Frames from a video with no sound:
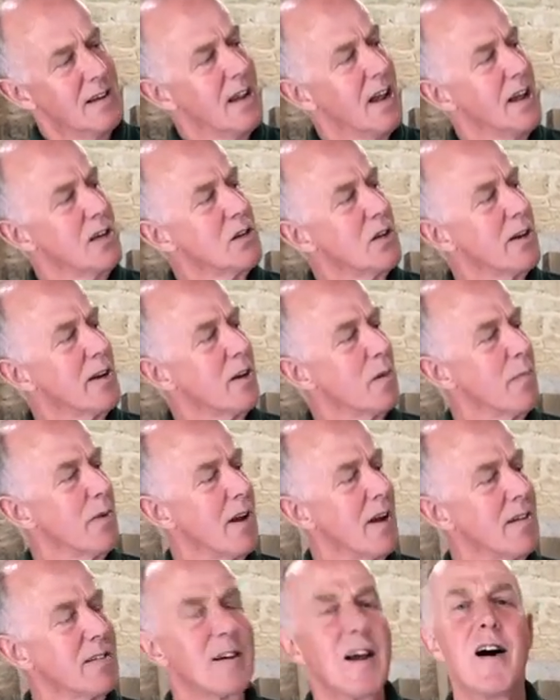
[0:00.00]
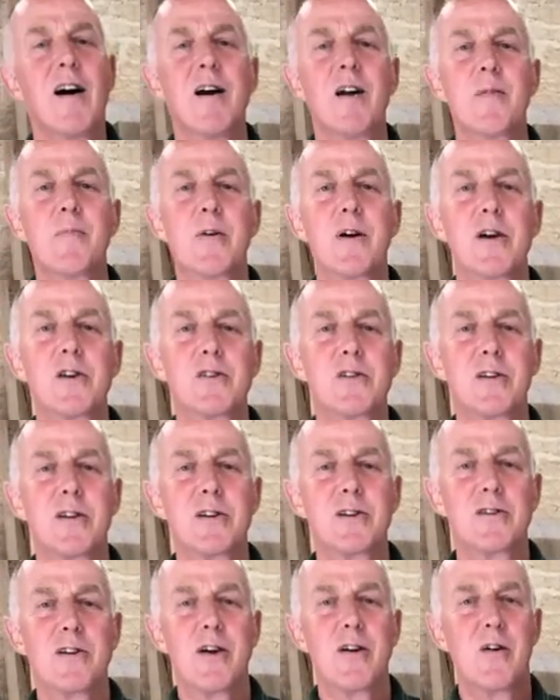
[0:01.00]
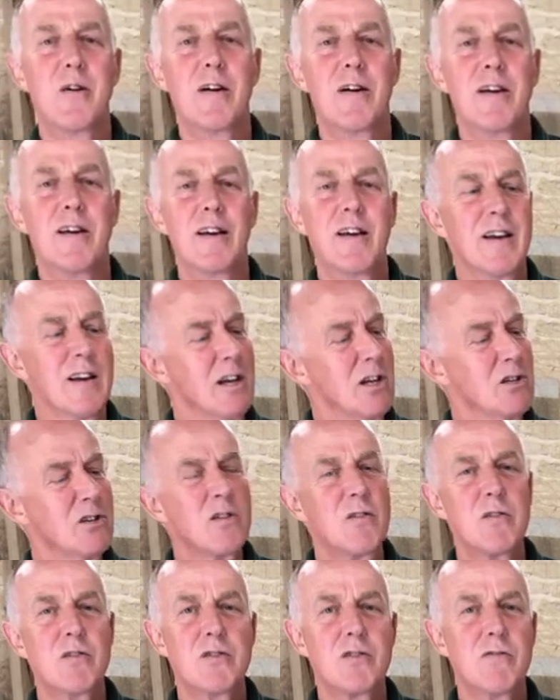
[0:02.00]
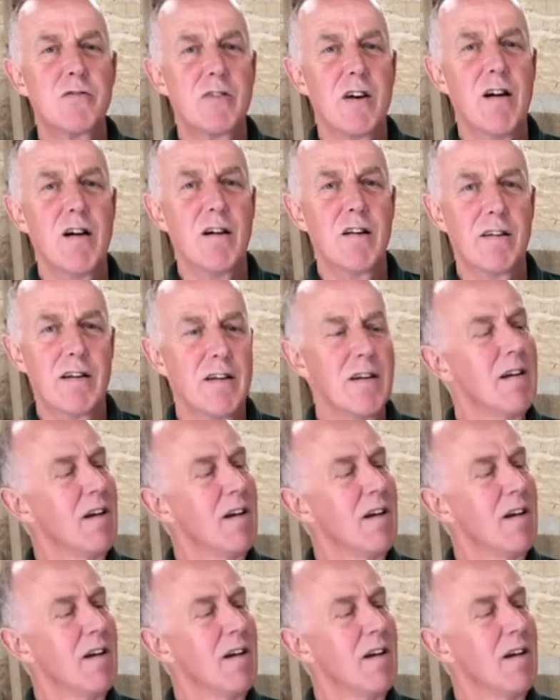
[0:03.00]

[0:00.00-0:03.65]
little bit unkind personally, so as soon as you've gone,